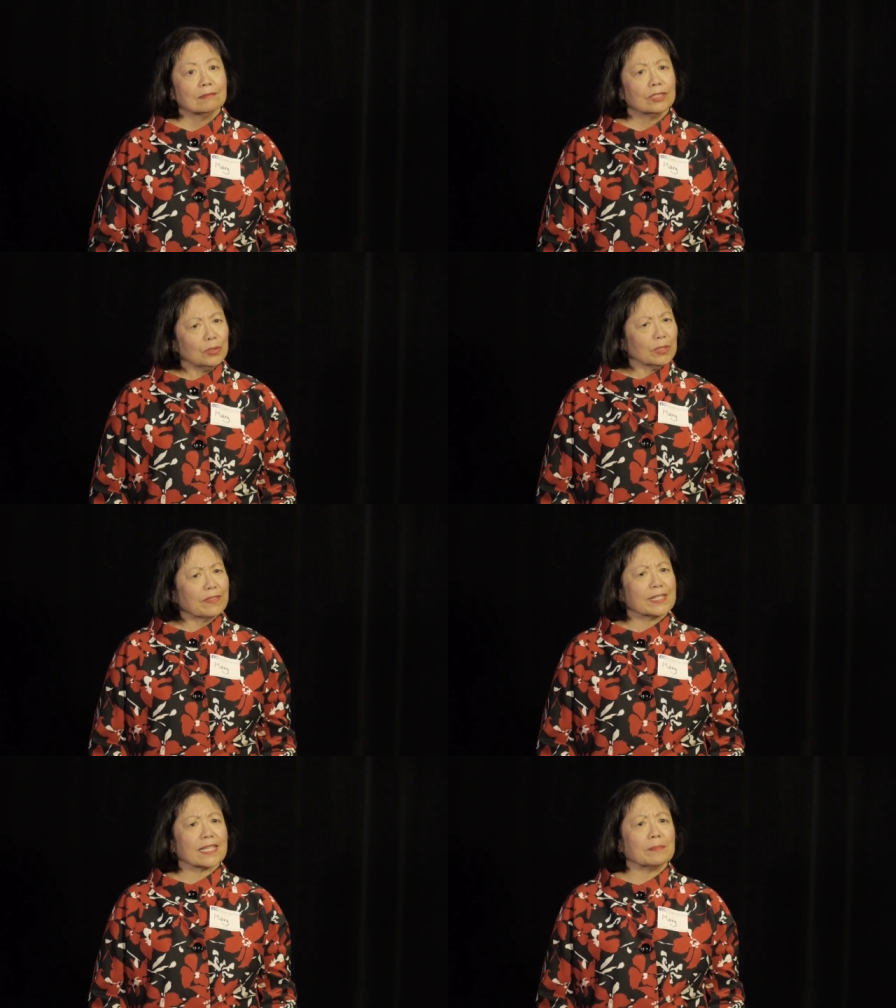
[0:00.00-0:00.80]
You
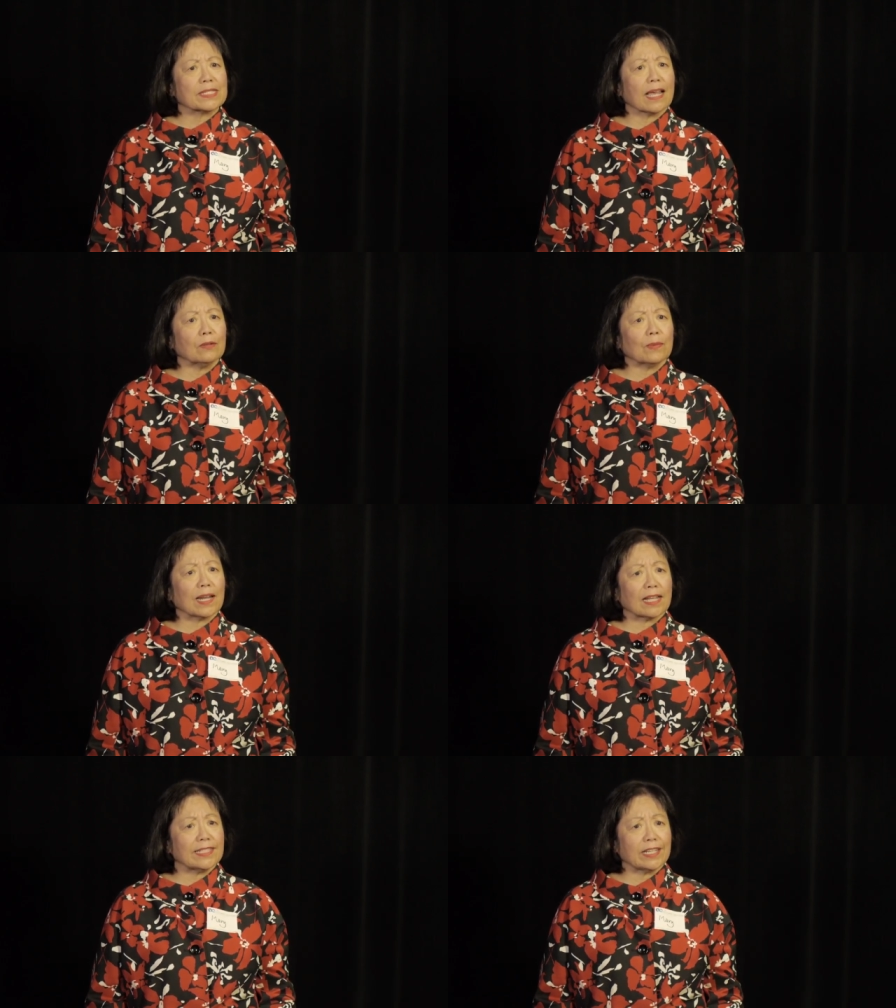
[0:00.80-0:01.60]
weren't this upset
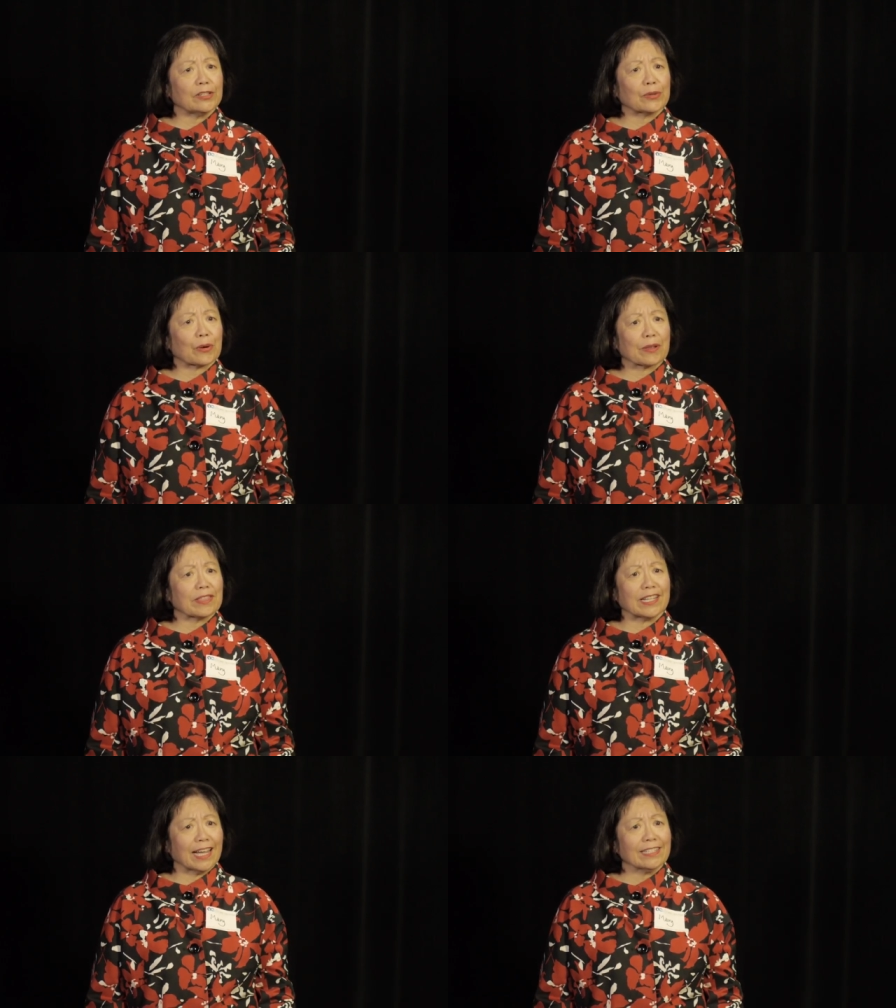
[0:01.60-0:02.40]
when I dated your
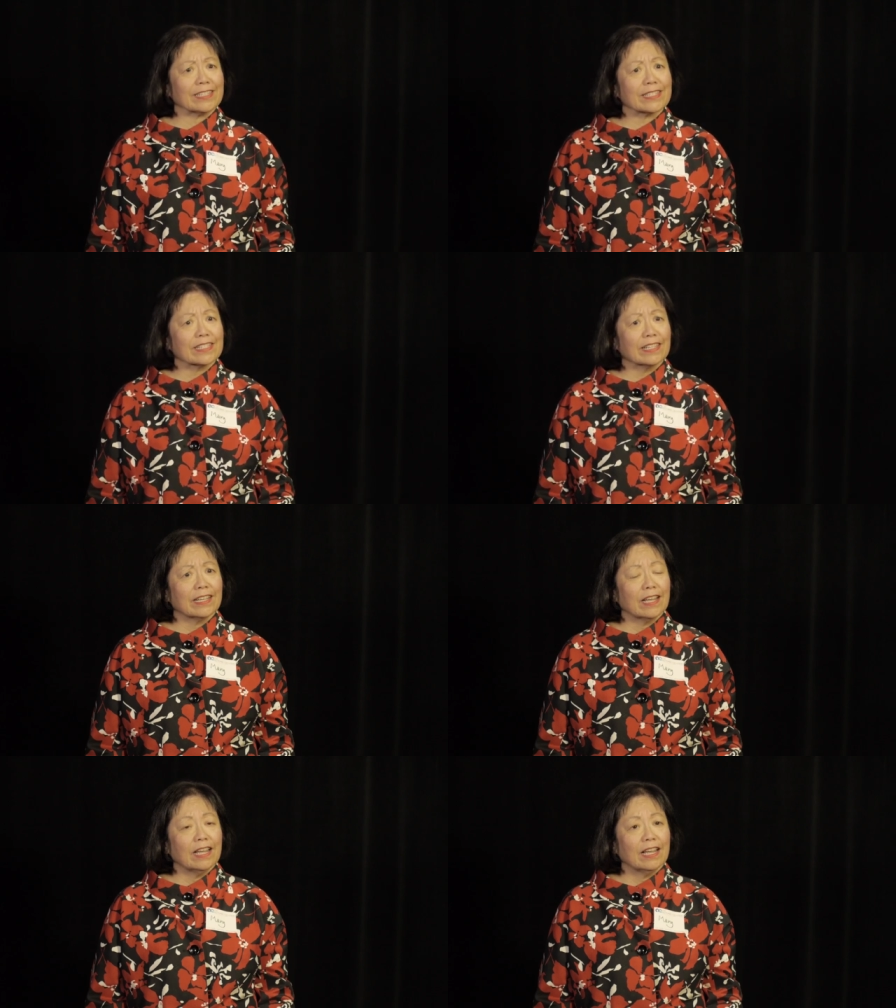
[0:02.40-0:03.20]
orthodontist. I
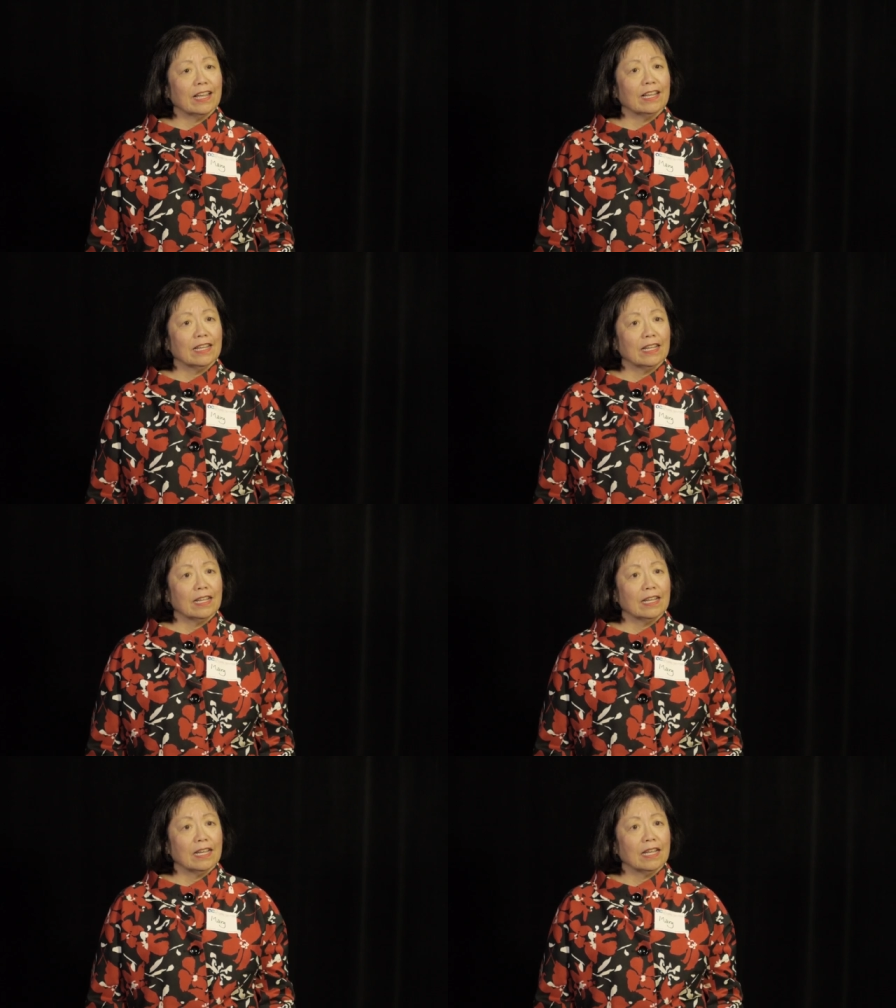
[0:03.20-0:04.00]
was nine.
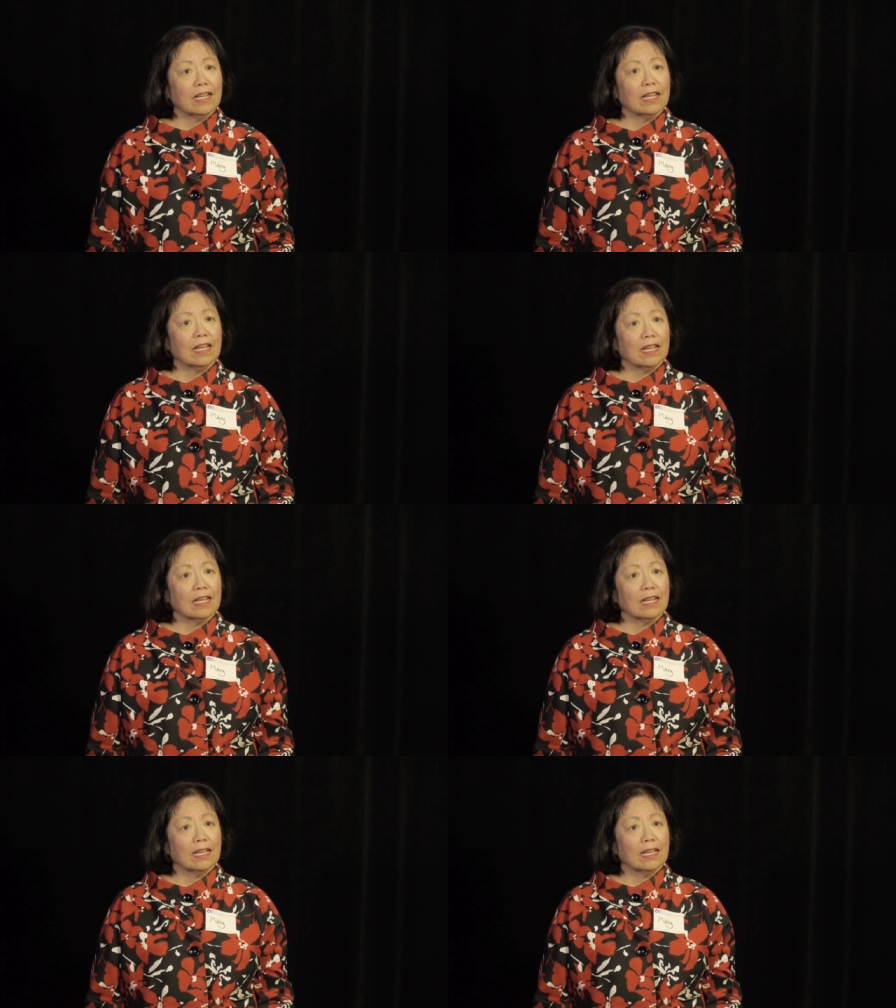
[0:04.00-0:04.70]
Things are different.